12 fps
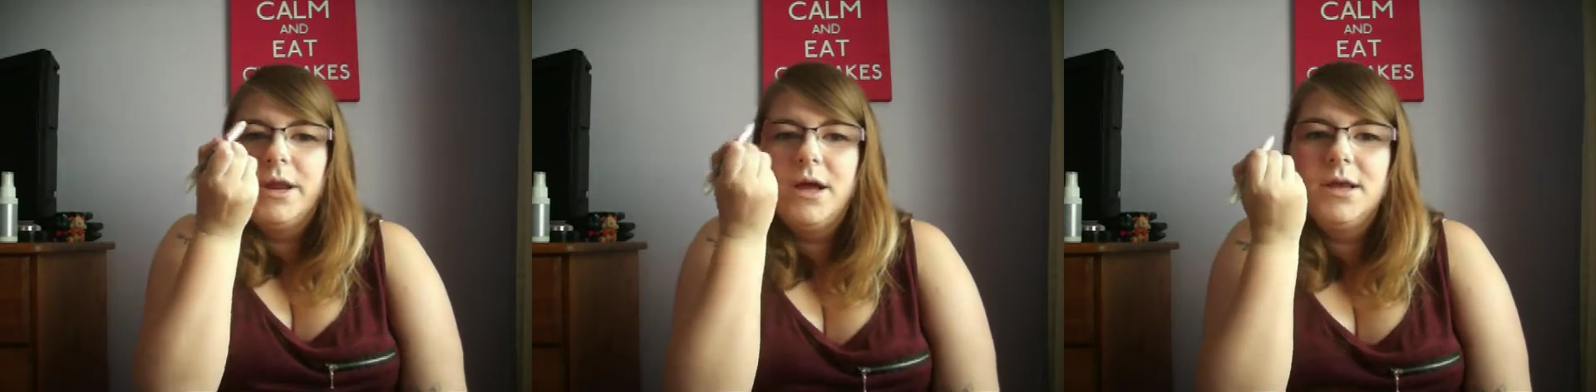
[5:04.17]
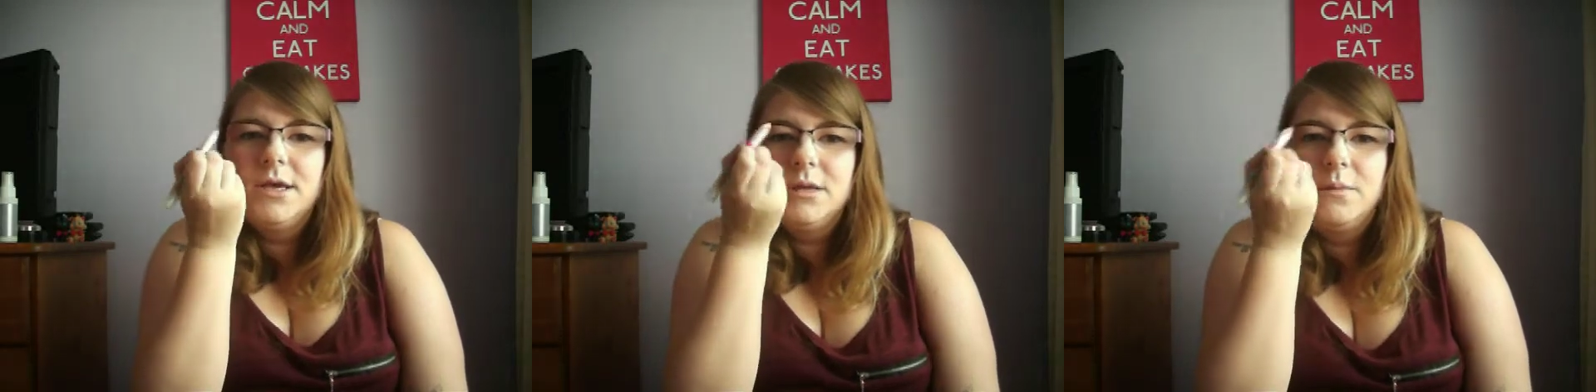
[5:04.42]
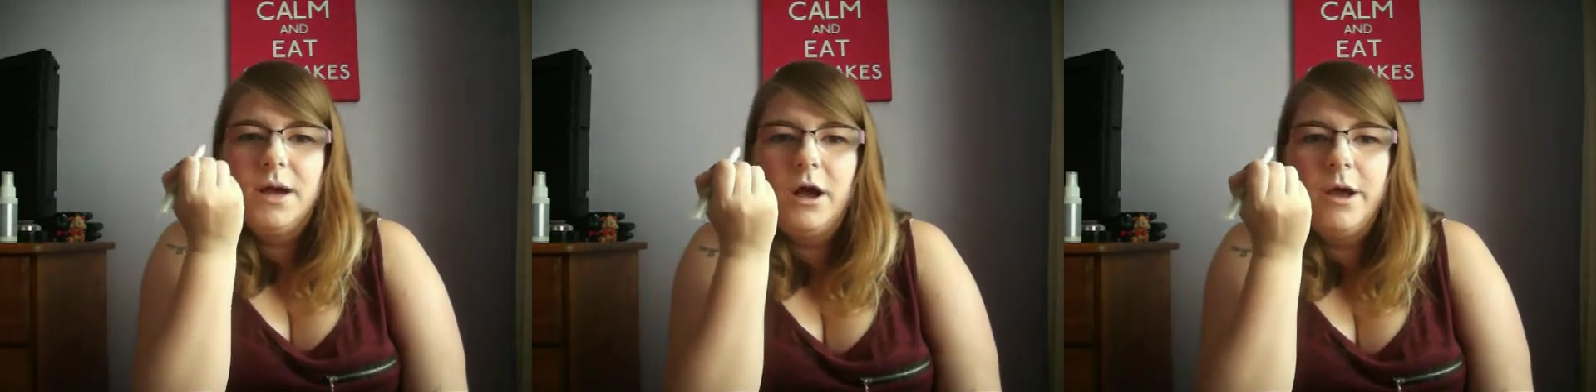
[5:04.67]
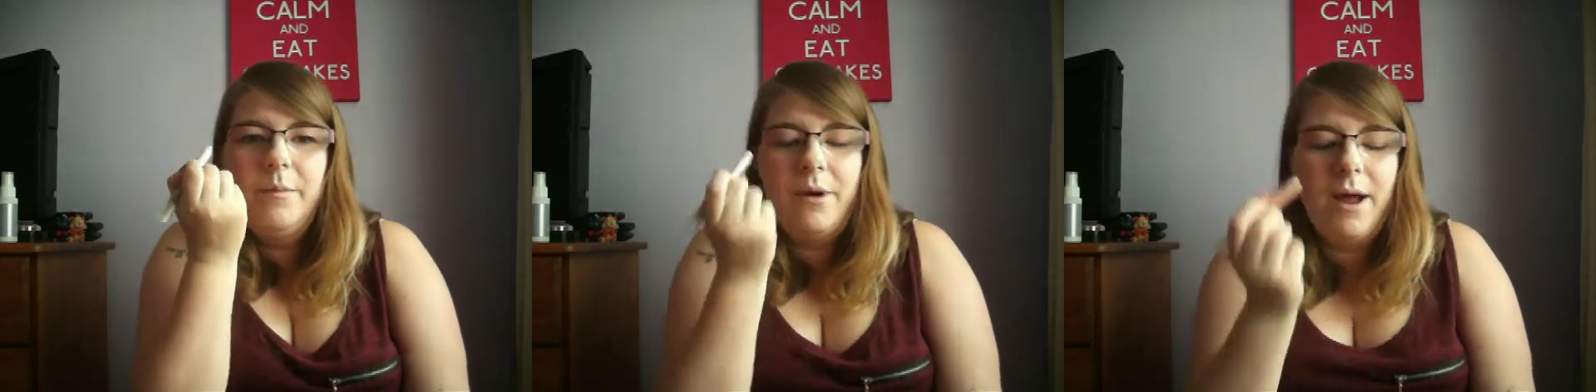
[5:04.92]
it under
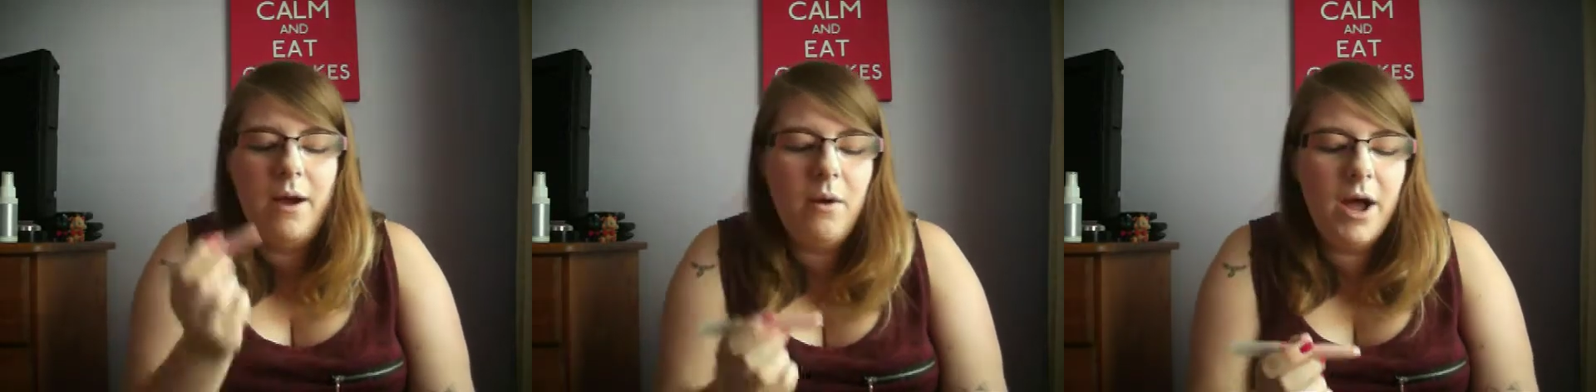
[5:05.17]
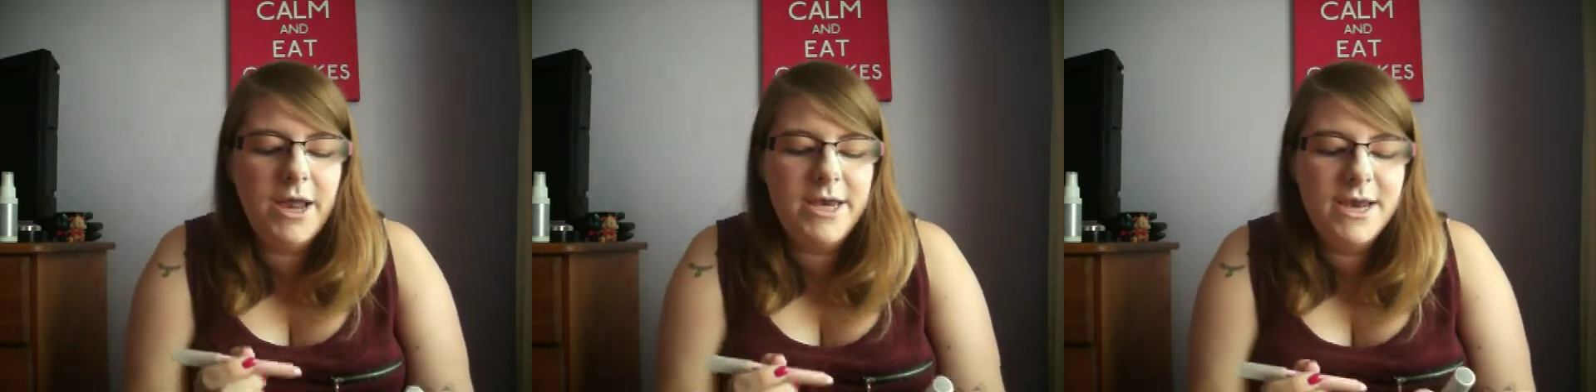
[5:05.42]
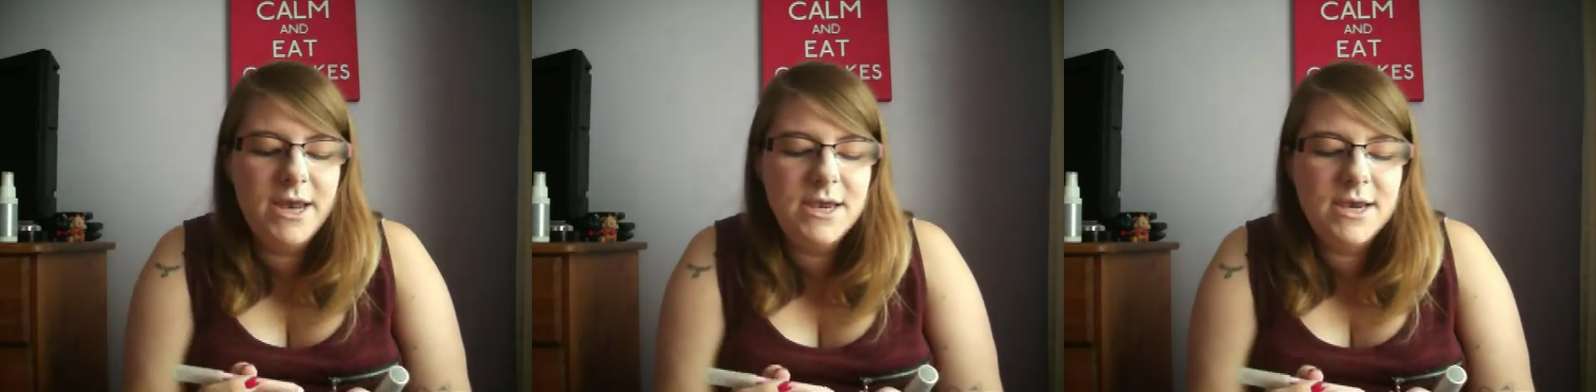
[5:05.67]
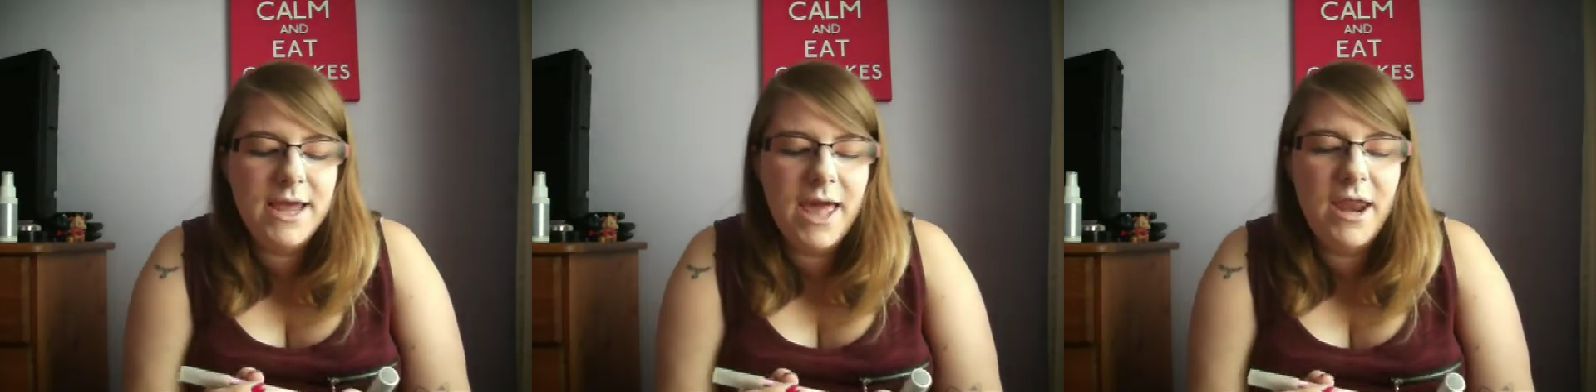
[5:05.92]
my eyebrow, I
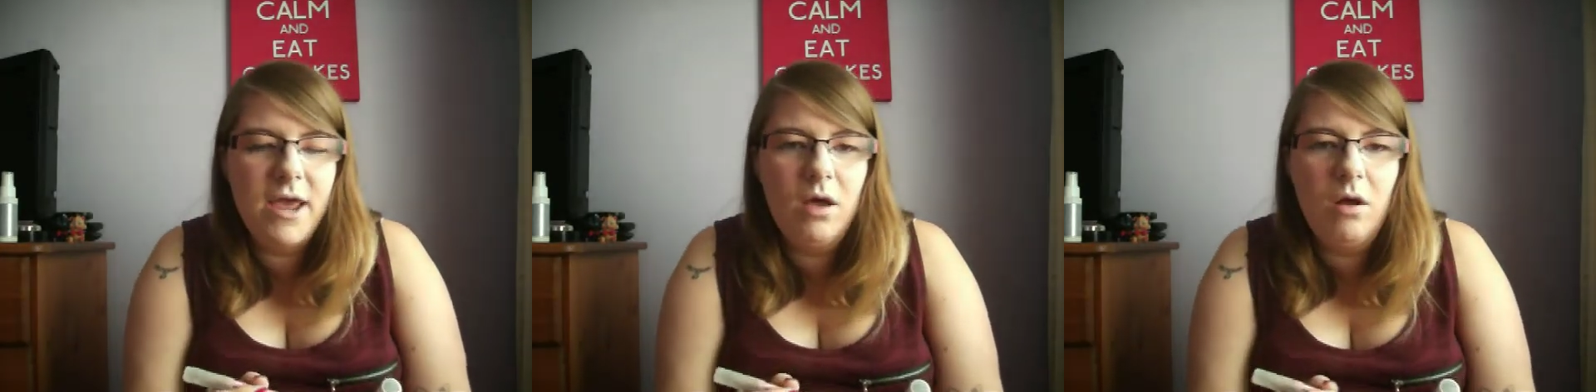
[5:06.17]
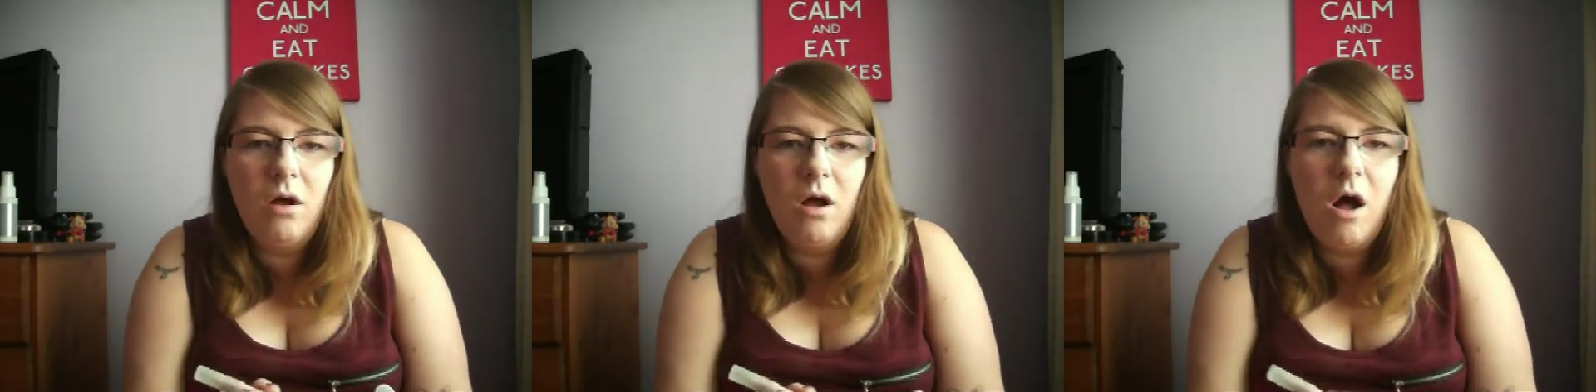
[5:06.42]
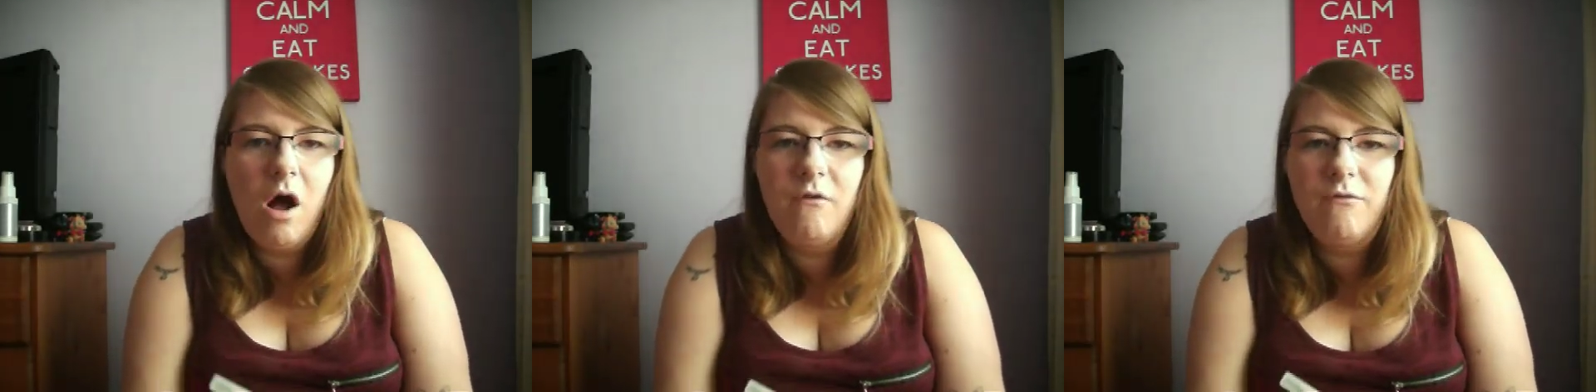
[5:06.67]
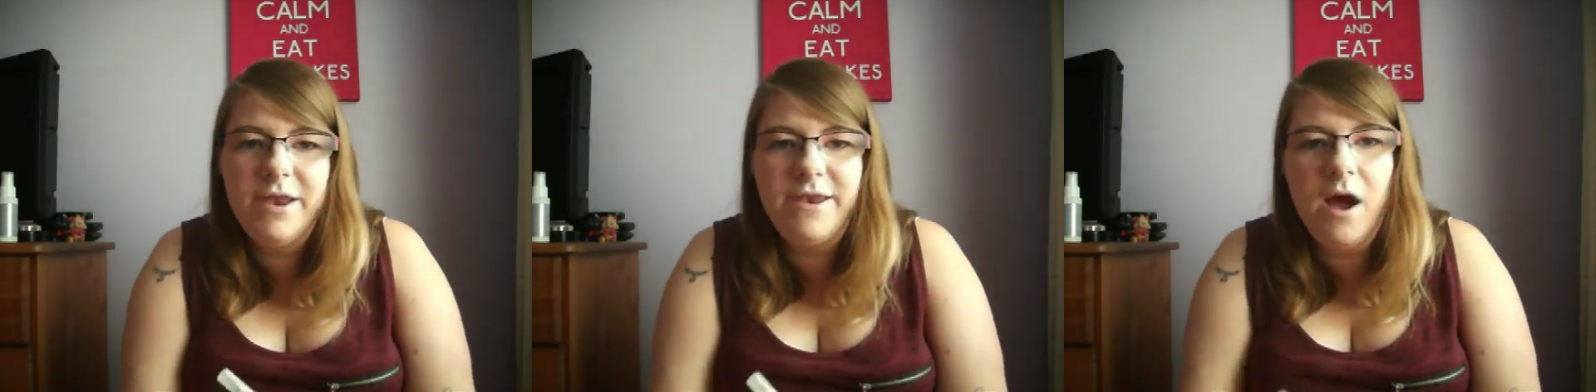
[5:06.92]
tend to get it
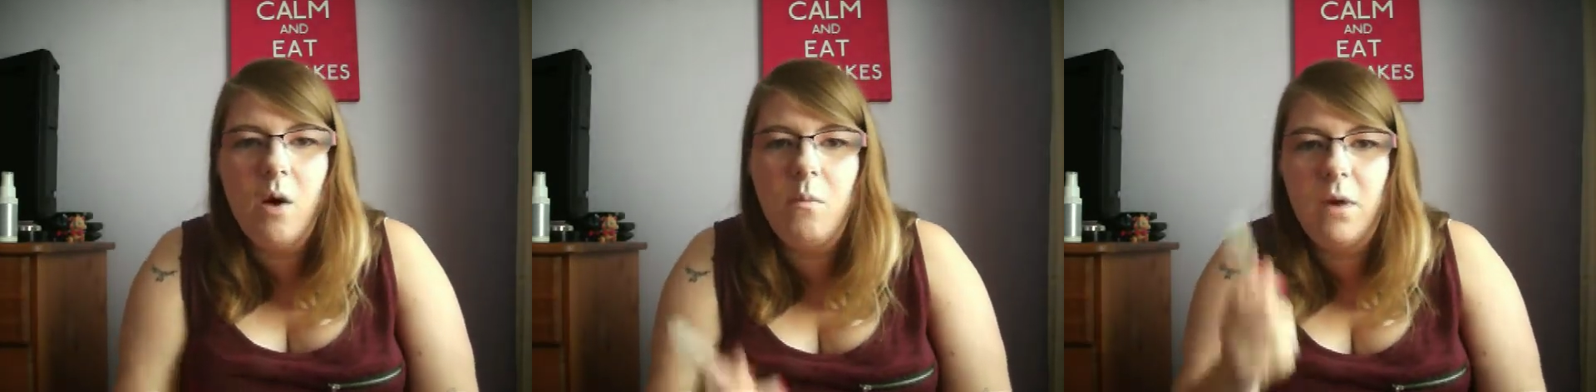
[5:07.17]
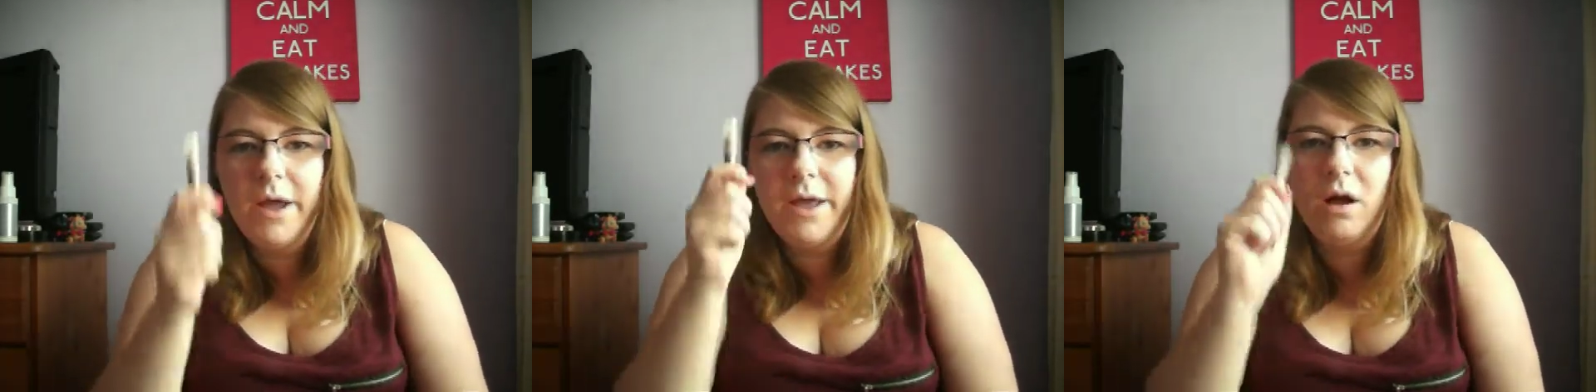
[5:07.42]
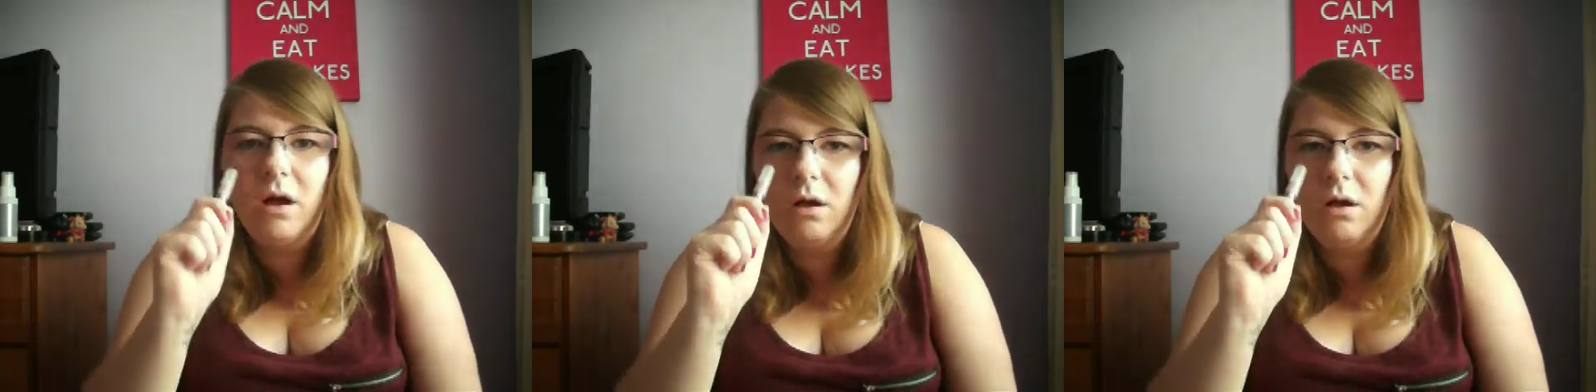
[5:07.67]
halfway down my